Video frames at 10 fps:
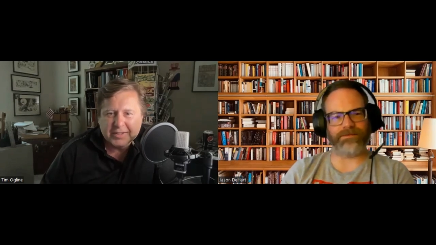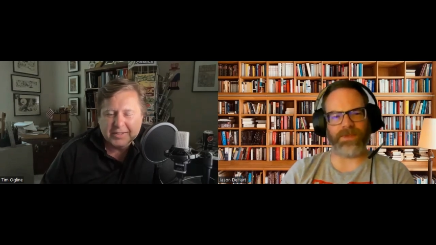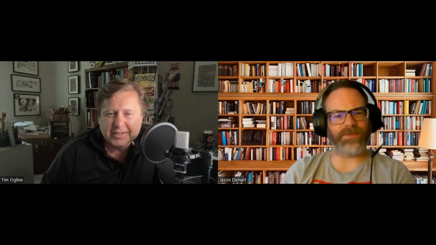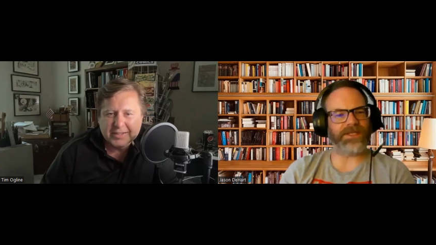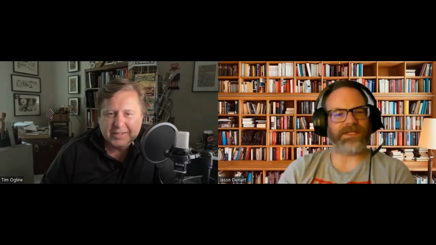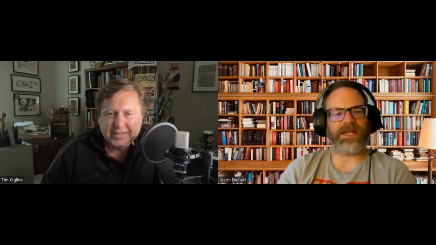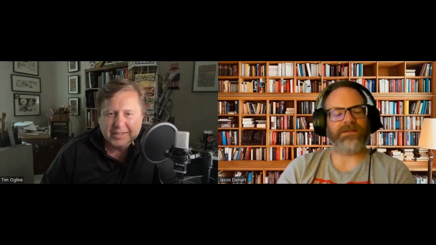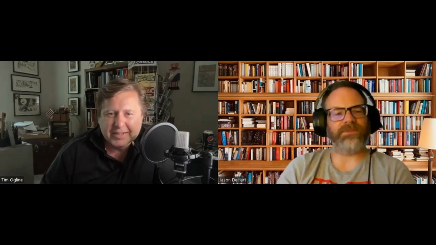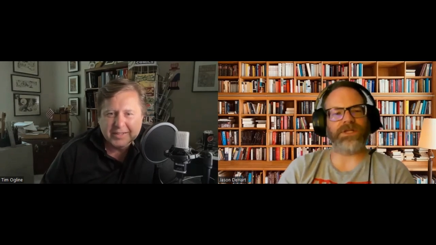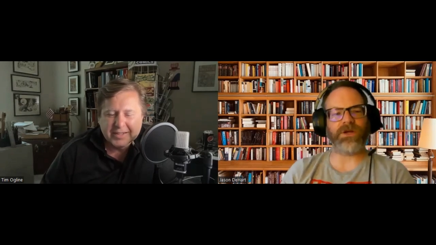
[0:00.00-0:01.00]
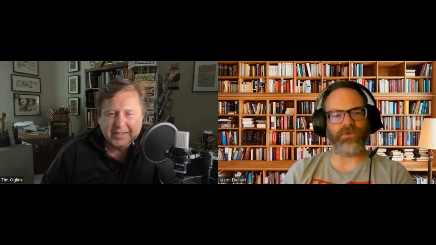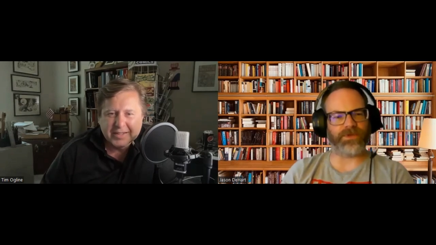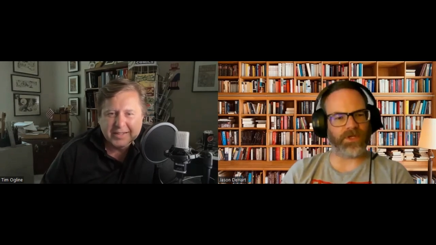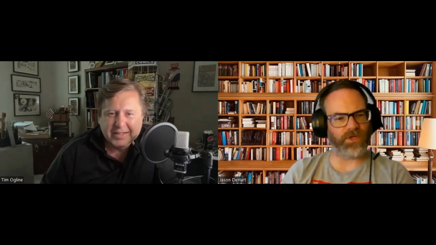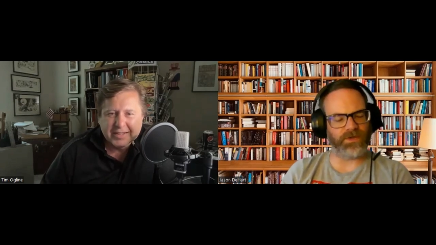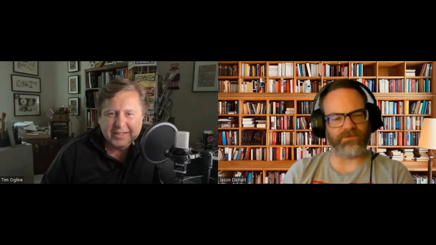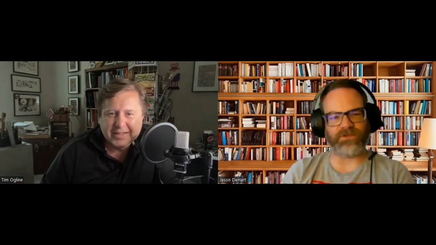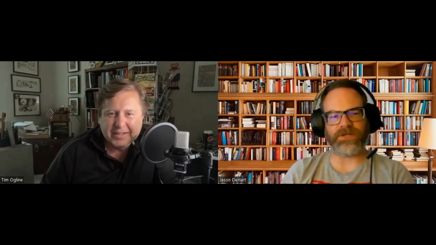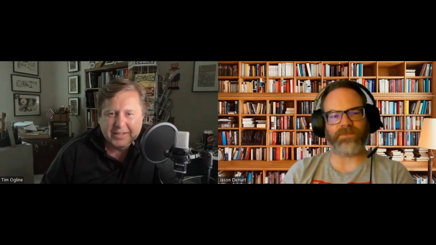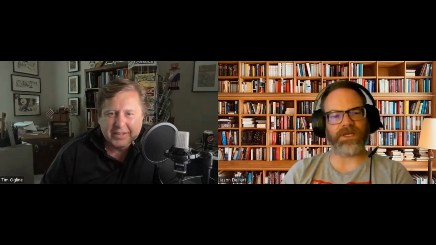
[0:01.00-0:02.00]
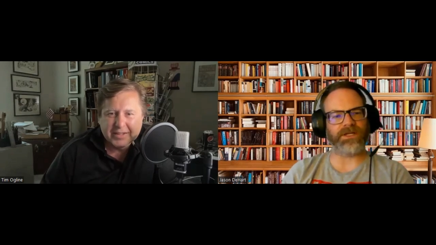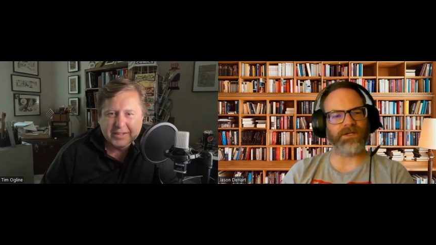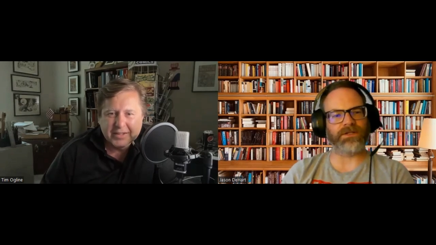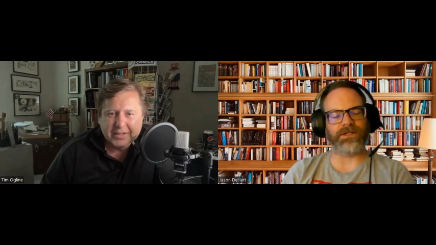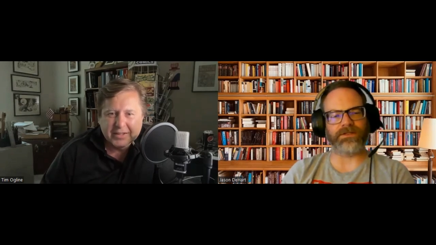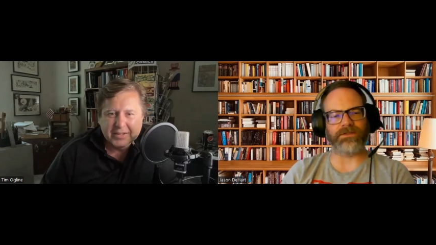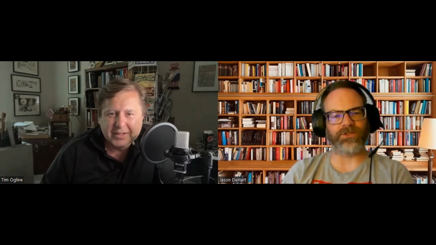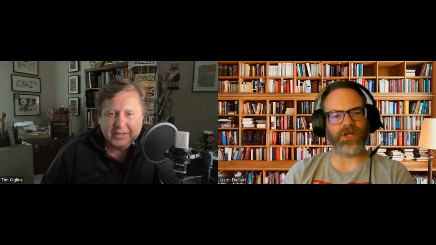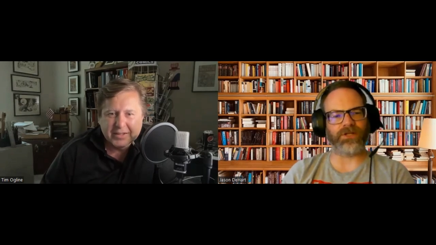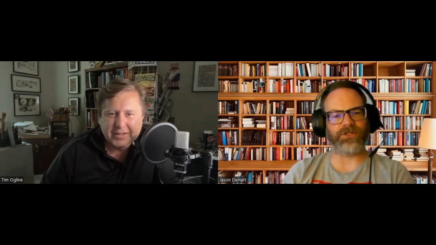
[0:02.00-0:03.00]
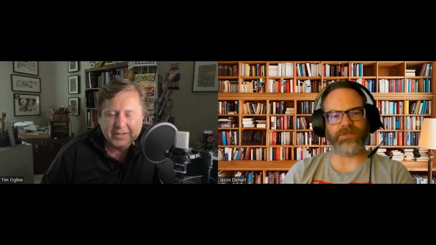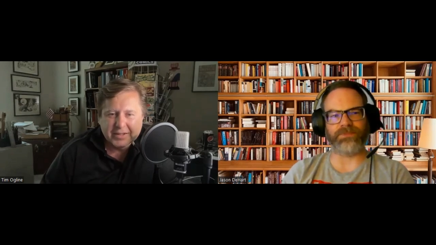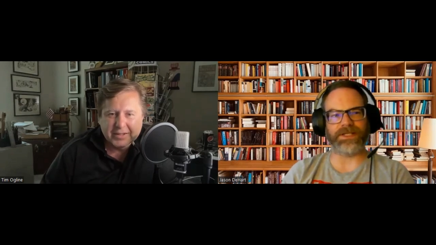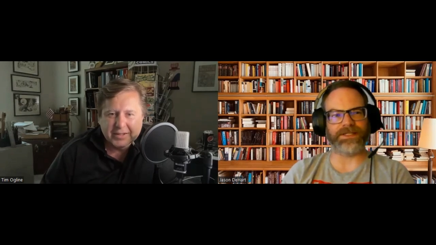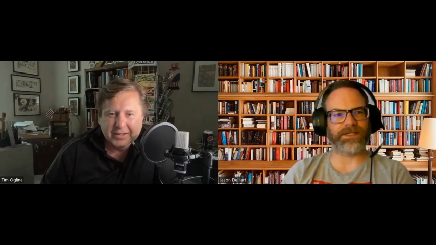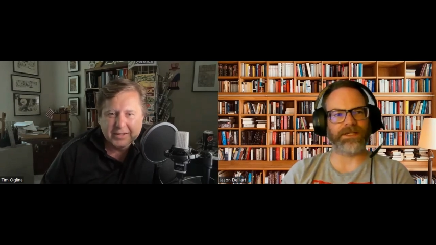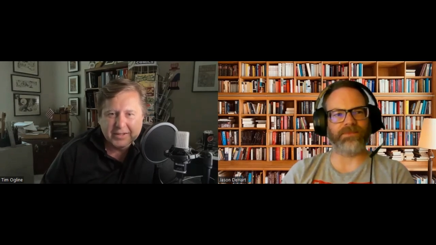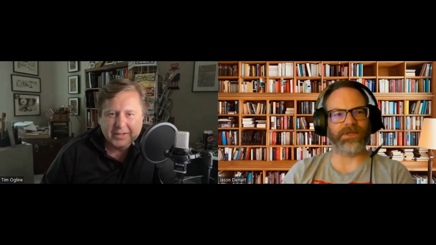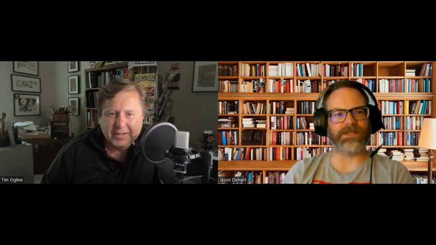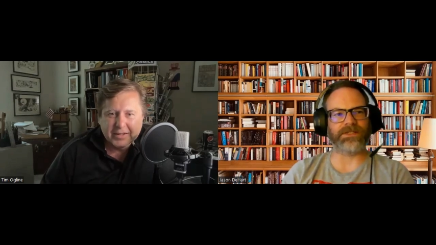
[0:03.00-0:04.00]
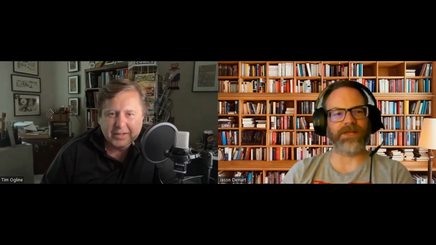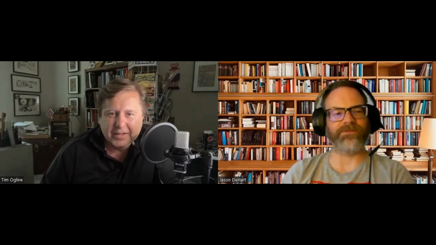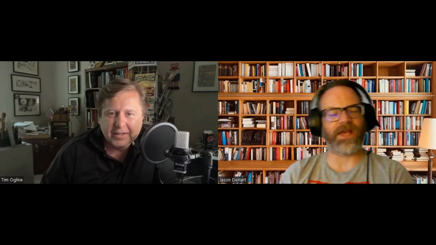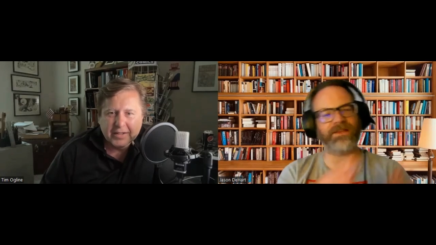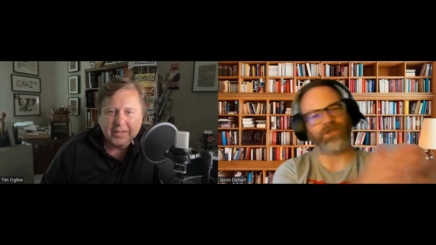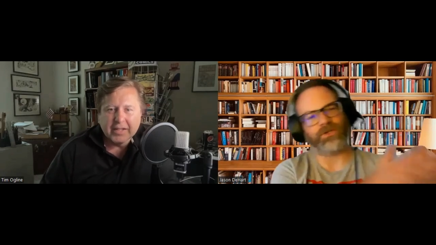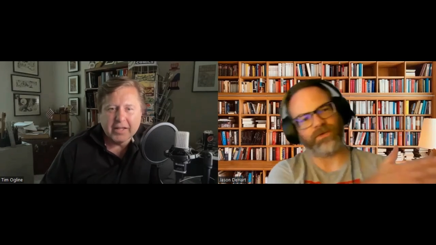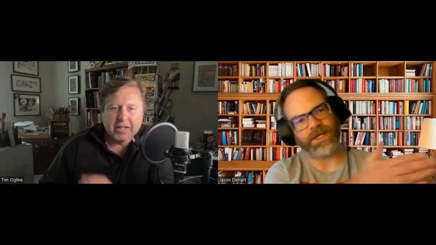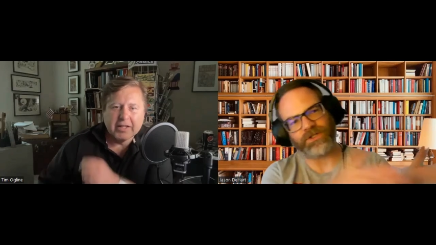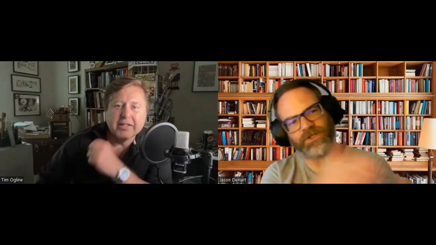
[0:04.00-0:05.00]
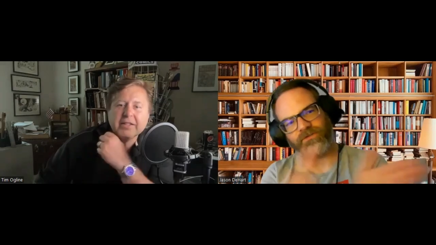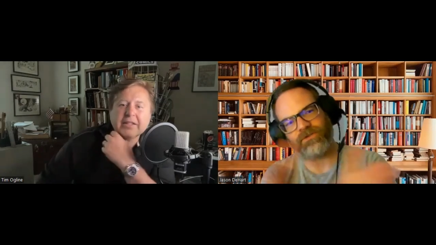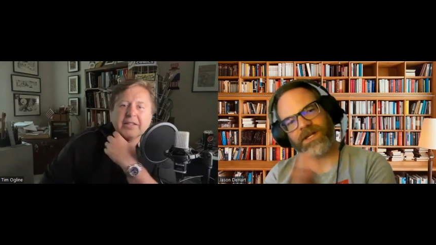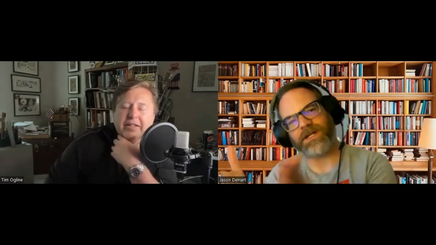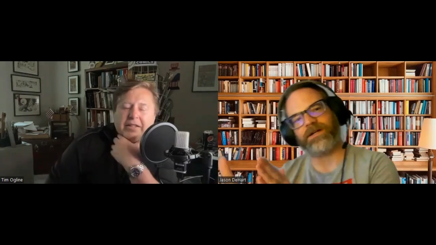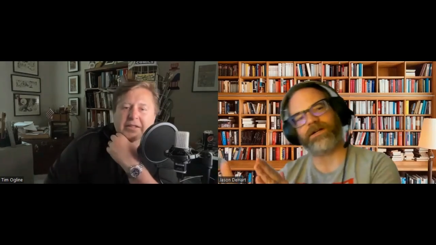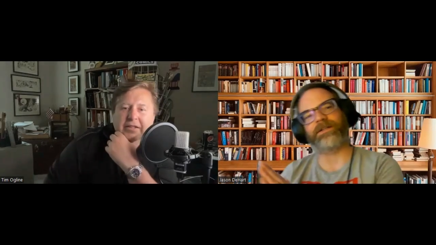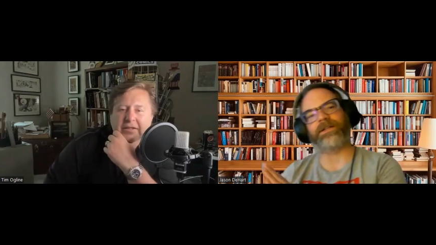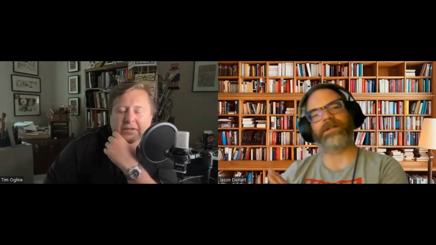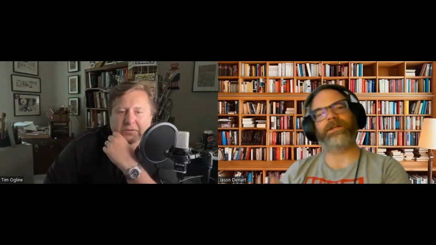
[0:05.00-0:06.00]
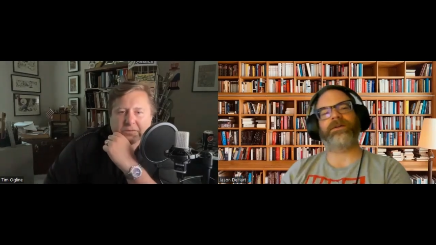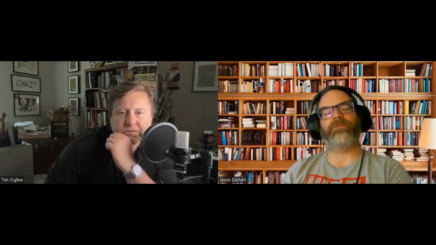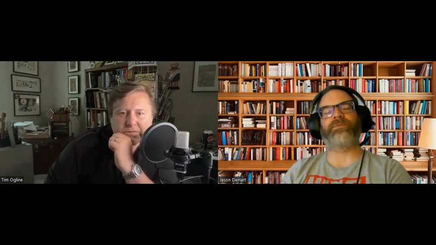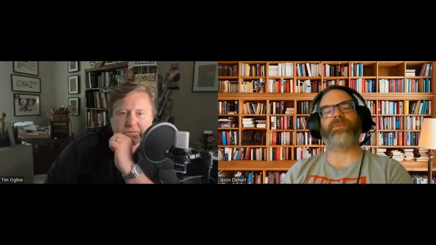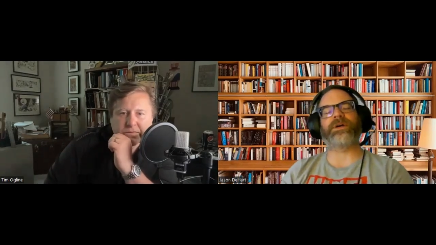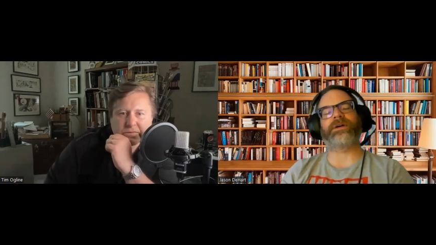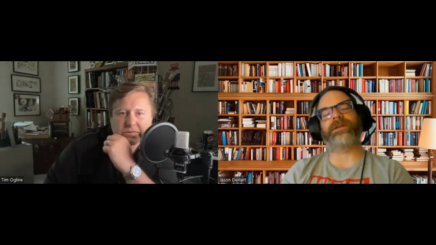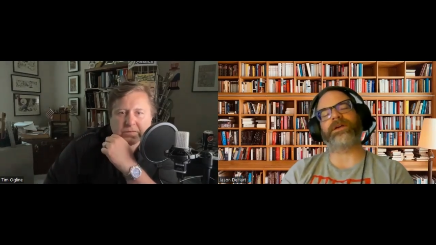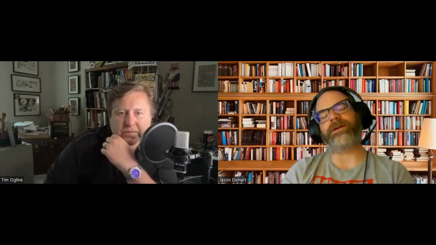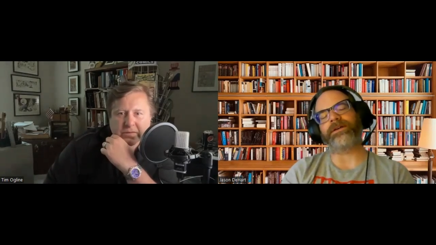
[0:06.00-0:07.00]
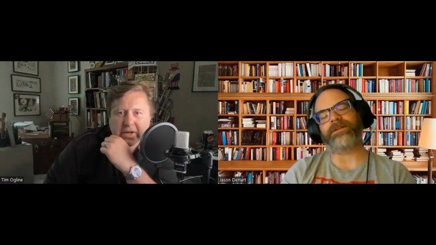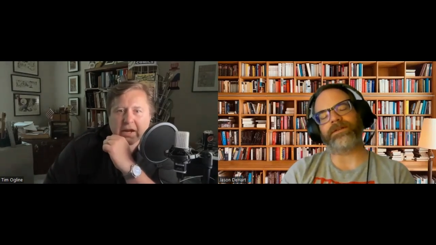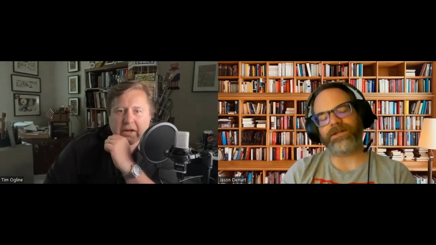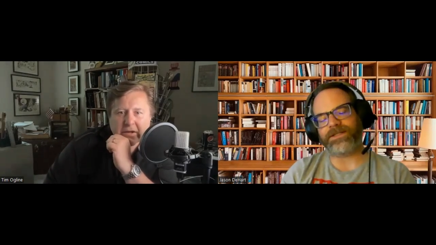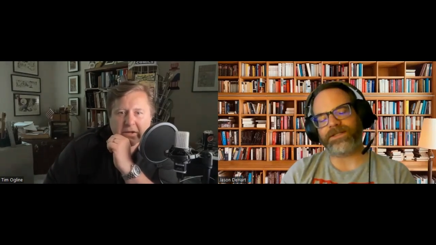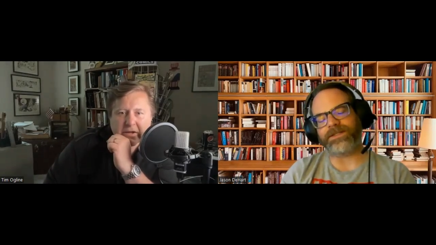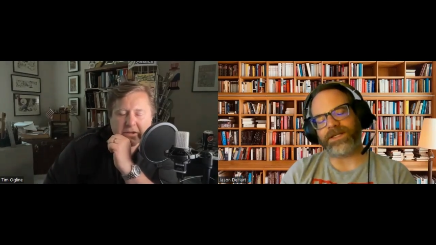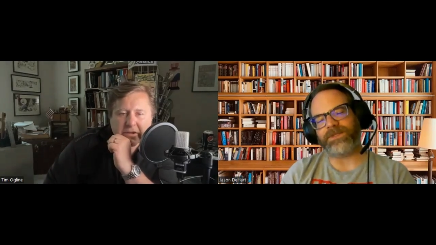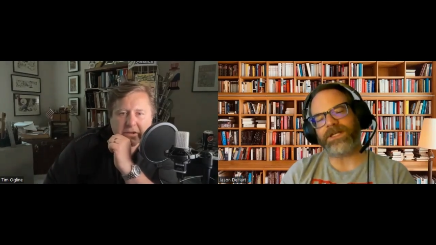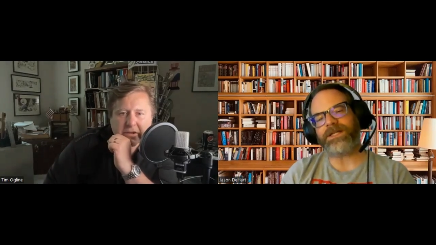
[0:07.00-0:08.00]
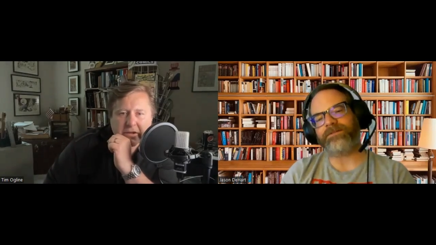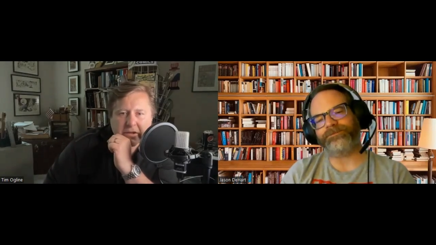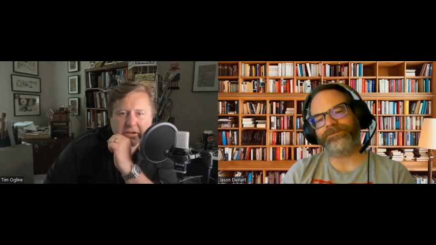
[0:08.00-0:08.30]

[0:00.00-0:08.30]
Speaker 1: maybe a tandem talk with you and Frank Baker and John Shableski because I've had you each three on, but uh, yeah. not at the same time.